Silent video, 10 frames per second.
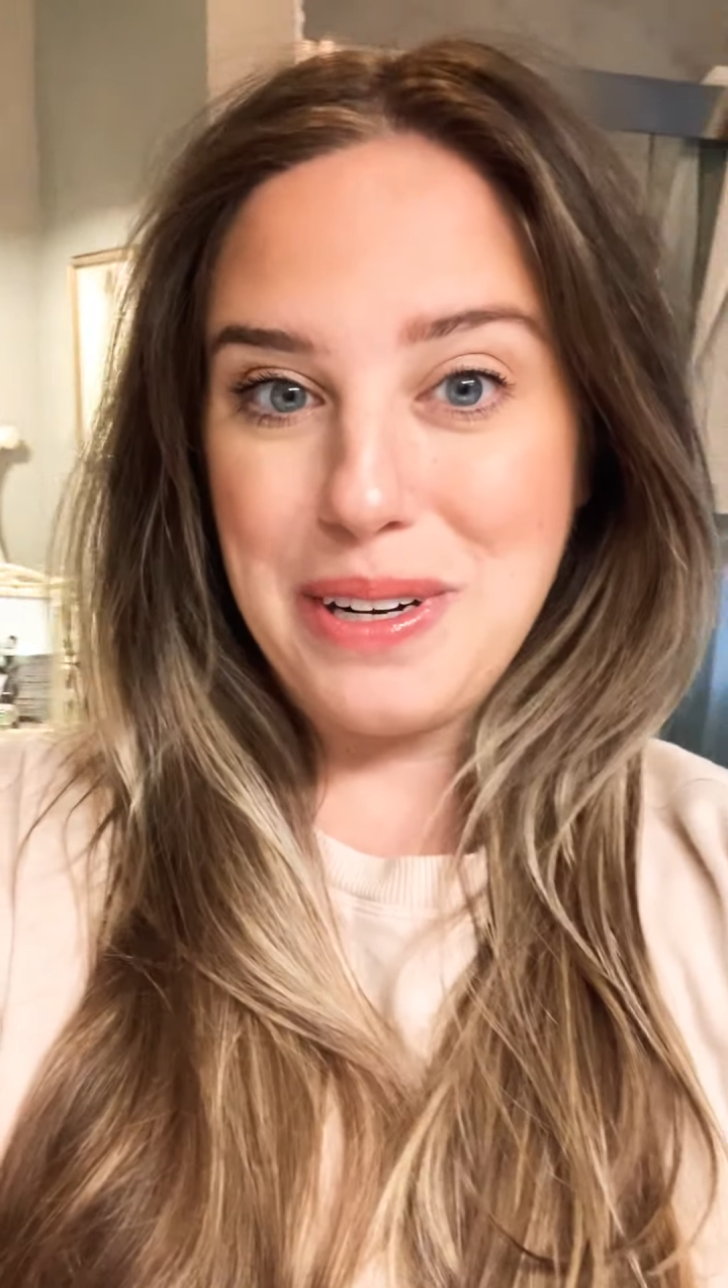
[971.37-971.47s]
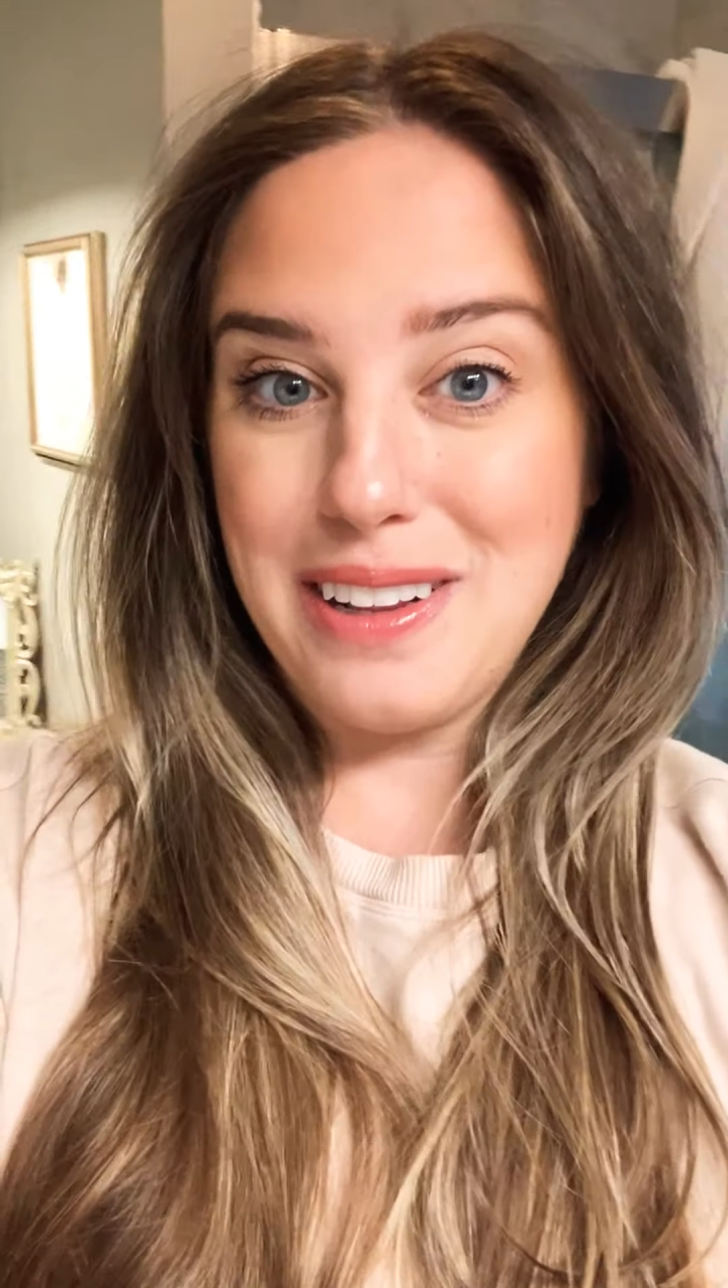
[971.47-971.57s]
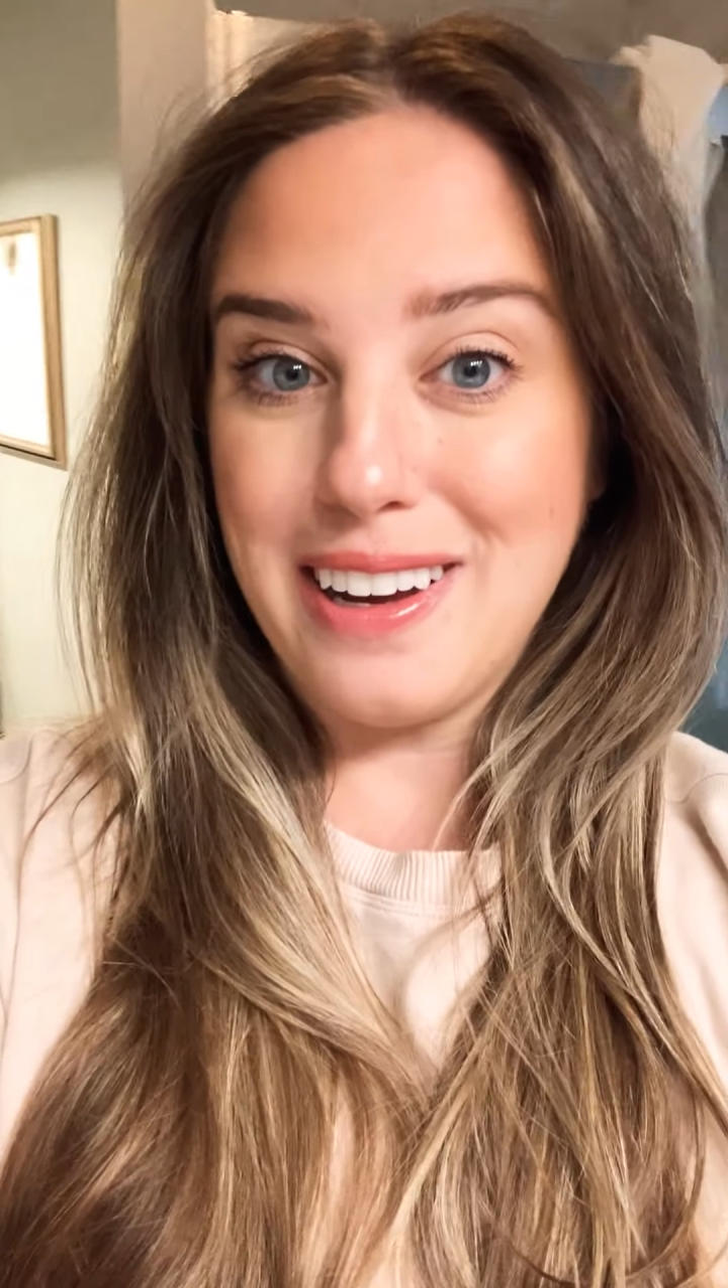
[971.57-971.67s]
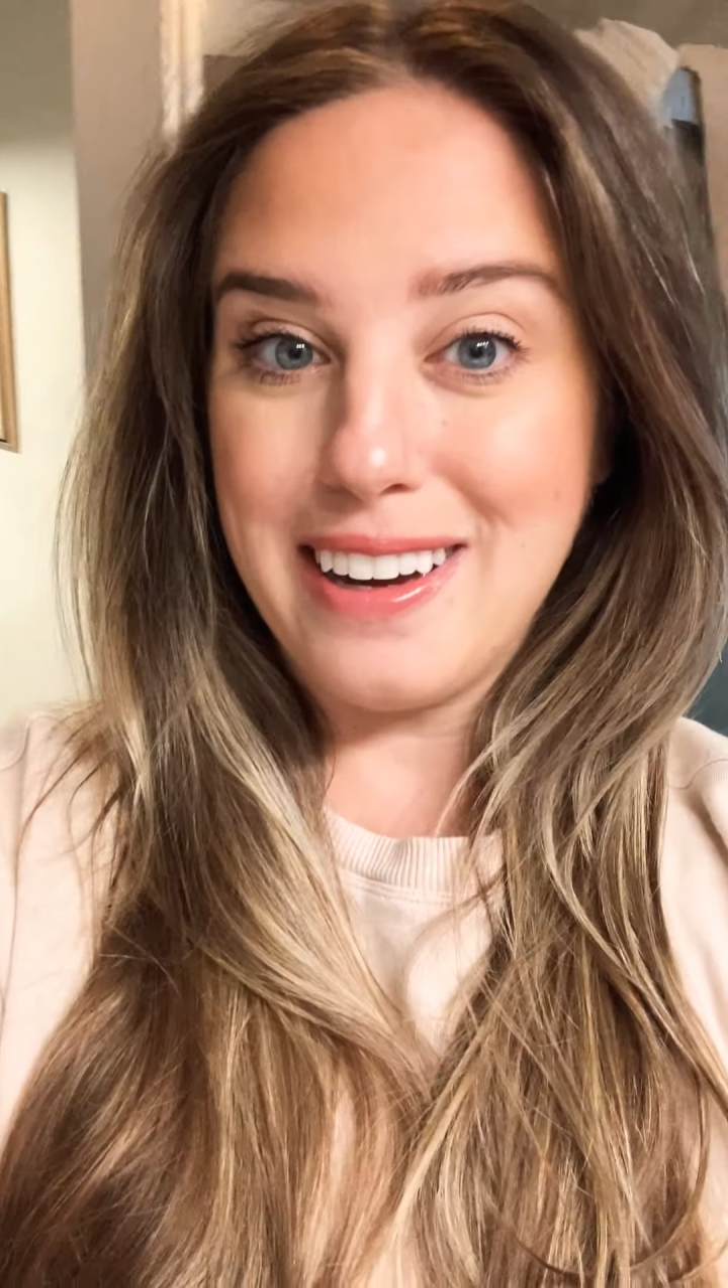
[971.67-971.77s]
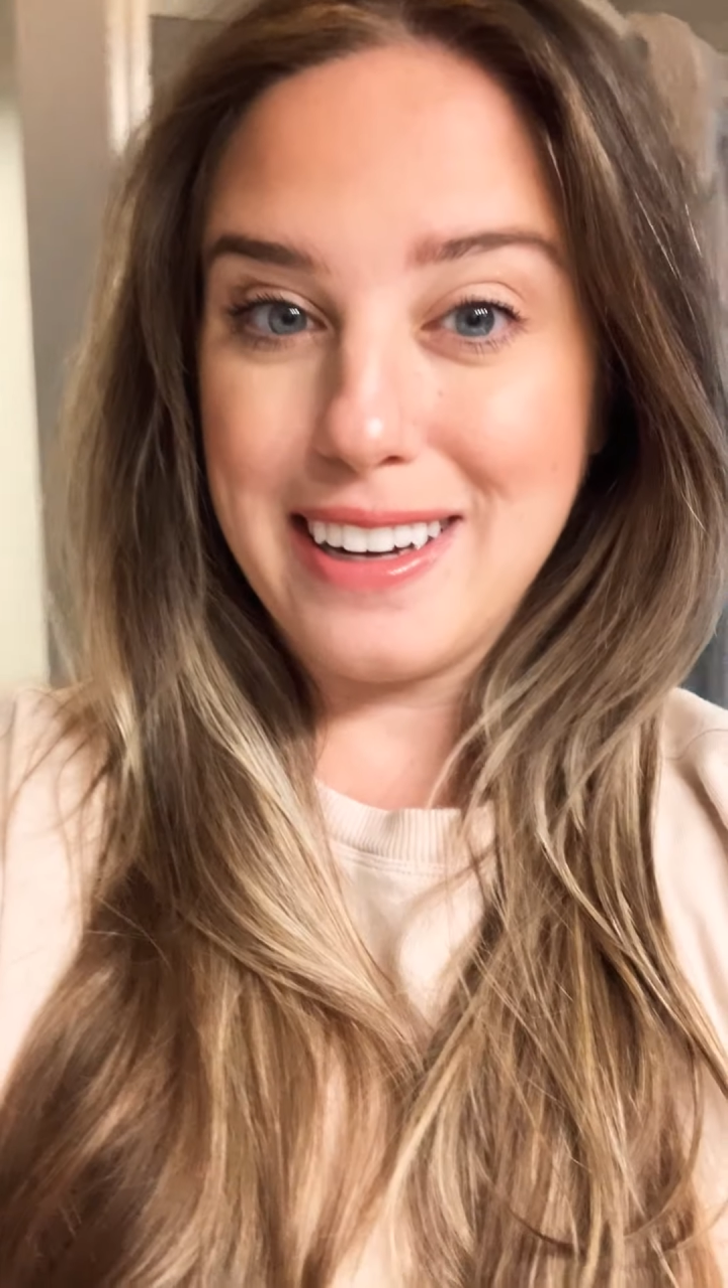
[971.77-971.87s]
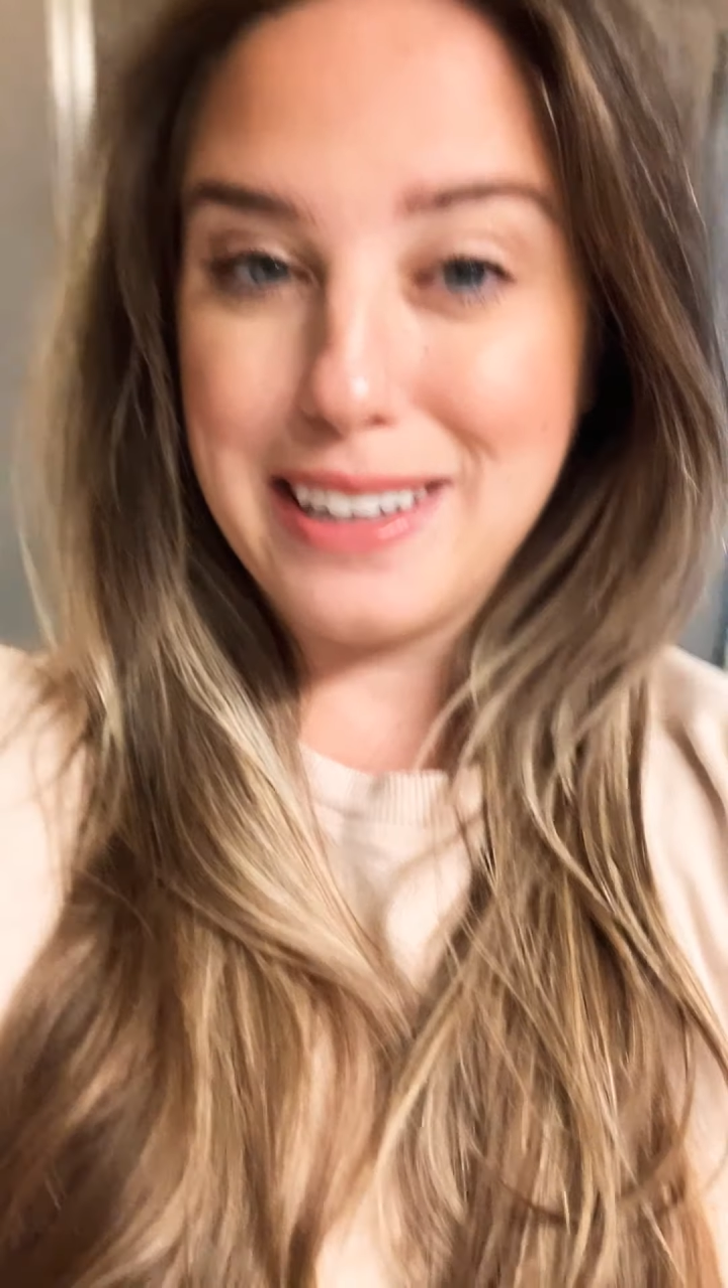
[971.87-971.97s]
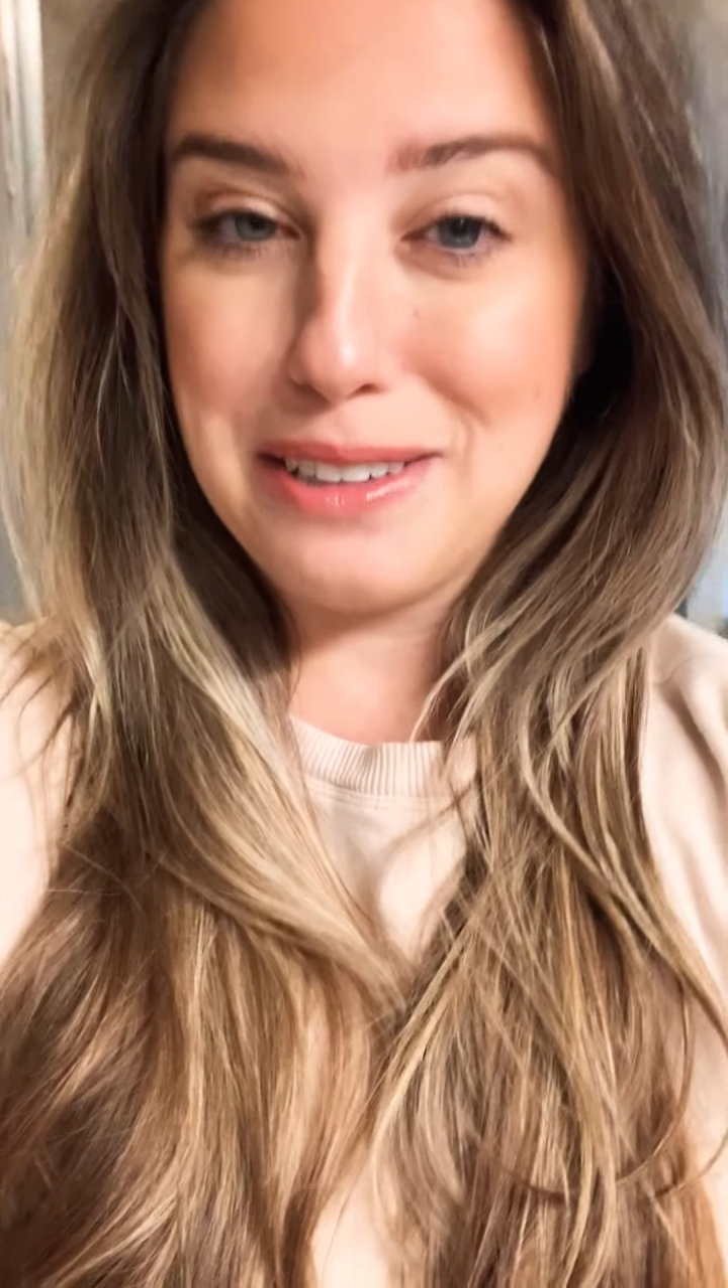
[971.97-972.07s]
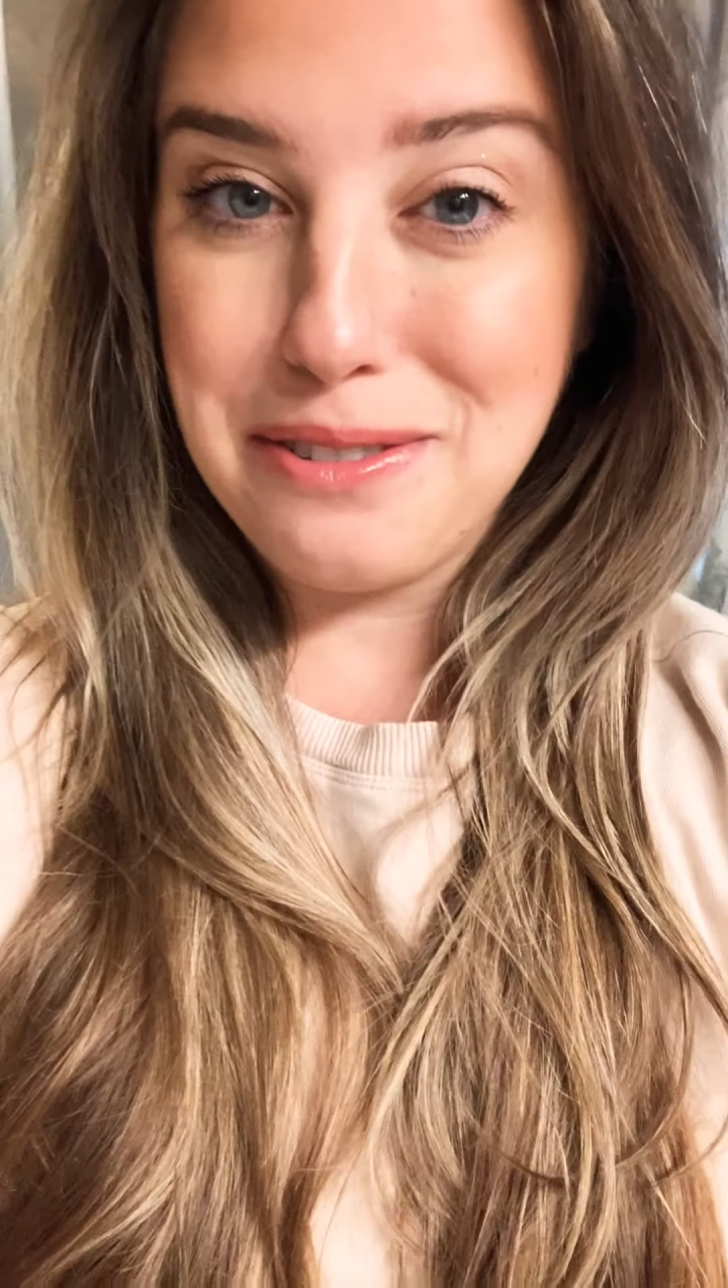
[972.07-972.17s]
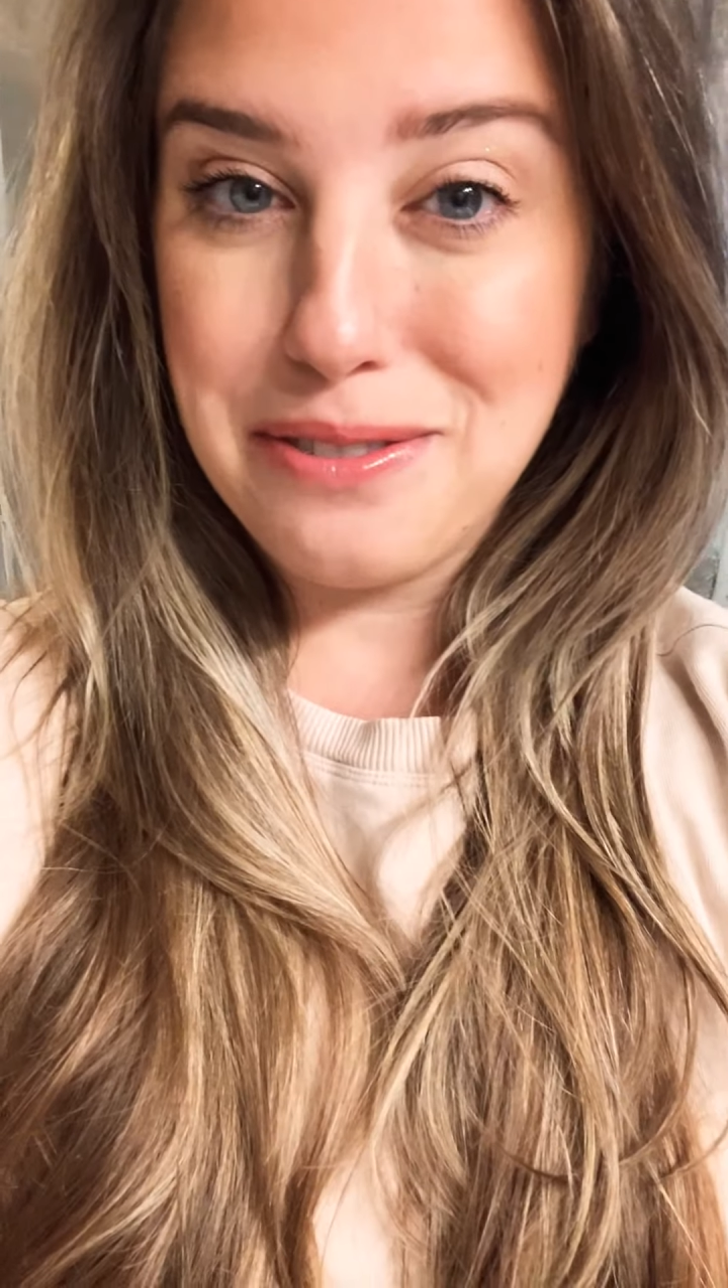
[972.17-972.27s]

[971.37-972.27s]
of life.